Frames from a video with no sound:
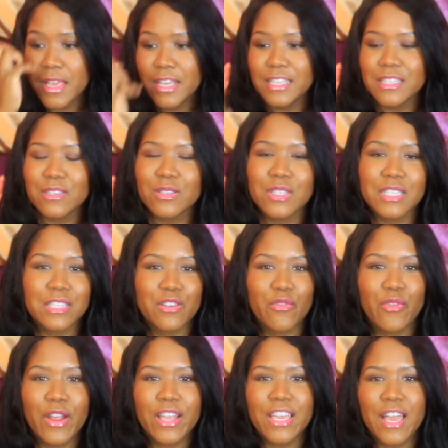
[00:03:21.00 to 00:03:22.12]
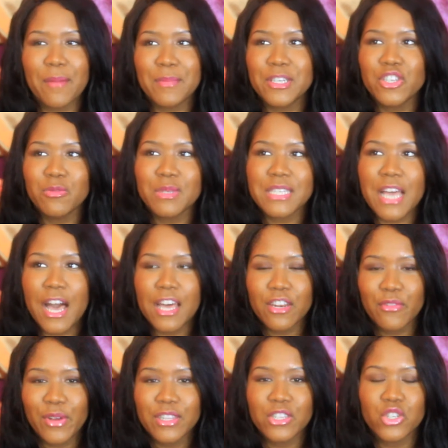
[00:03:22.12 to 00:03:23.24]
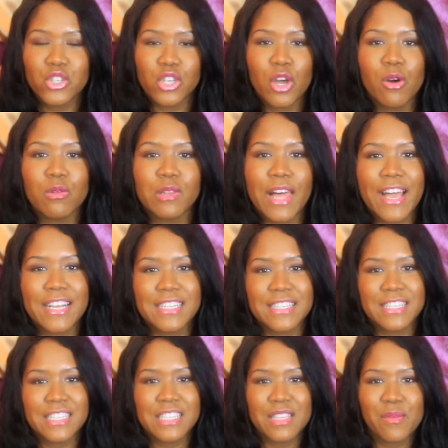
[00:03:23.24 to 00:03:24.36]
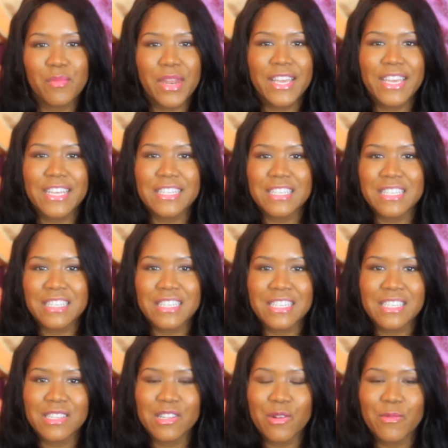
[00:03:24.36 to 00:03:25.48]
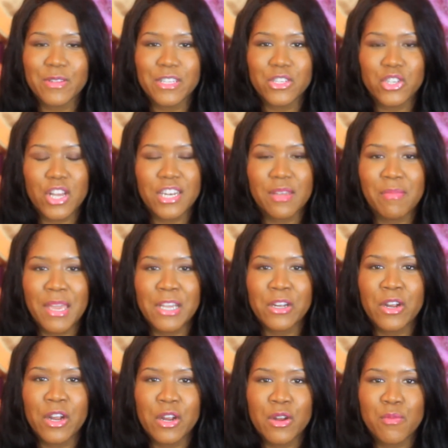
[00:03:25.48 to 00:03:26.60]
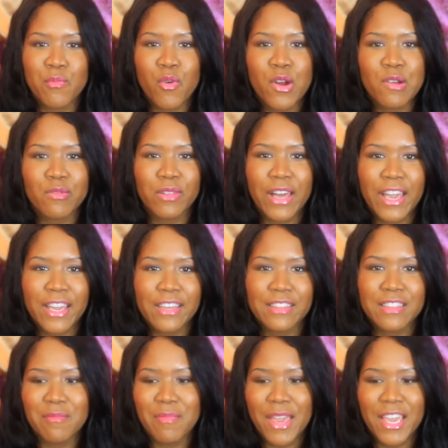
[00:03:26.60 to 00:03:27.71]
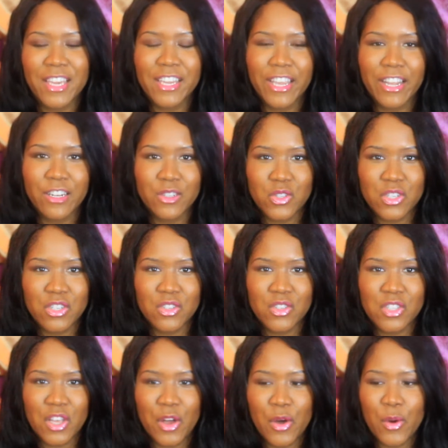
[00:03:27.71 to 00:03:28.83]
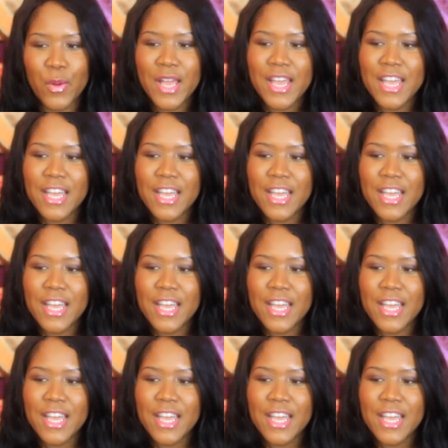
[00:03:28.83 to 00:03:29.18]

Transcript: his little sister Frankie, I mean, she was kind of on the show last season, but I guess this season they're really trying to make her more of like the main character. So